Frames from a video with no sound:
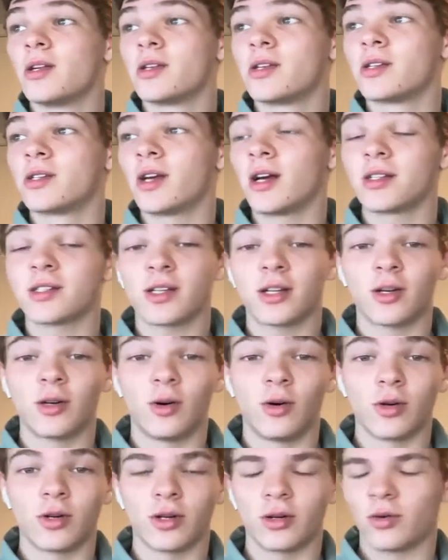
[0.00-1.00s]
Shots on
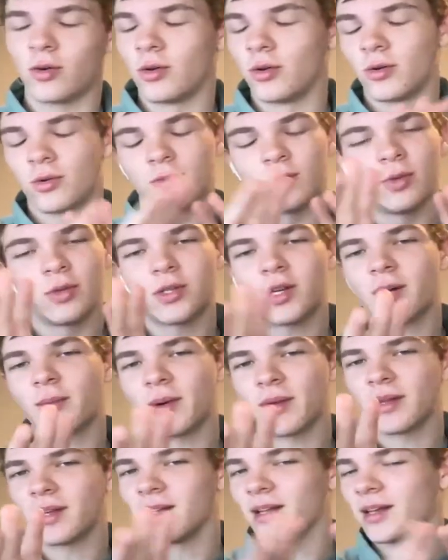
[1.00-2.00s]
goal. Oh, we'll talk about that